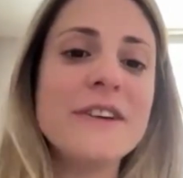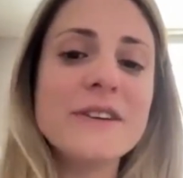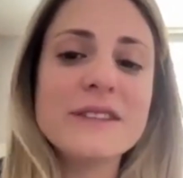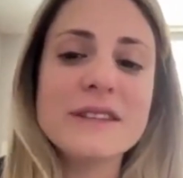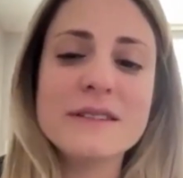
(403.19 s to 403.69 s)

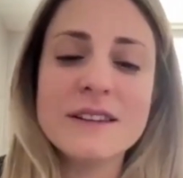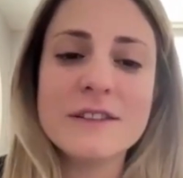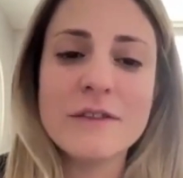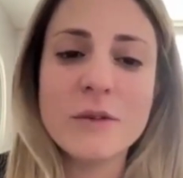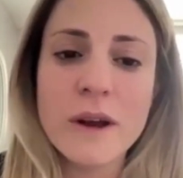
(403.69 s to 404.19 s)
feels this sense
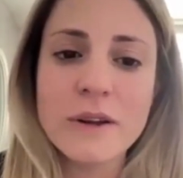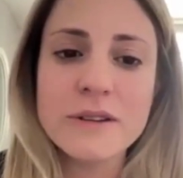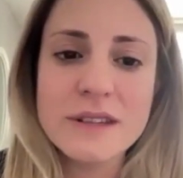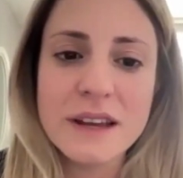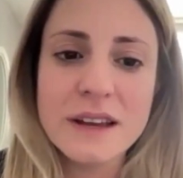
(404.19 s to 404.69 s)
of
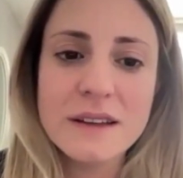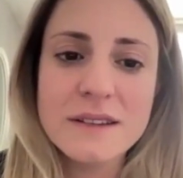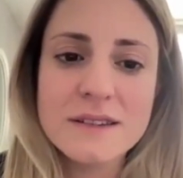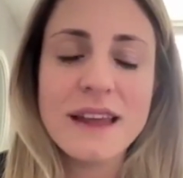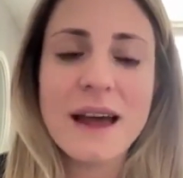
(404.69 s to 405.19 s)
loyalty
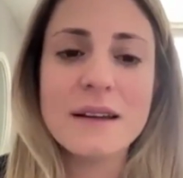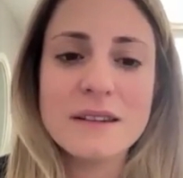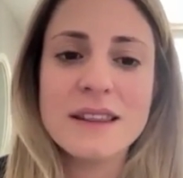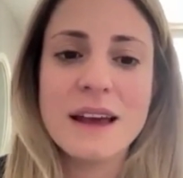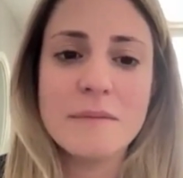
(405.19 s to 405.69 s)
to that,
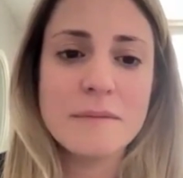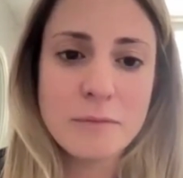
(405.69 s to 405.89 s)
to that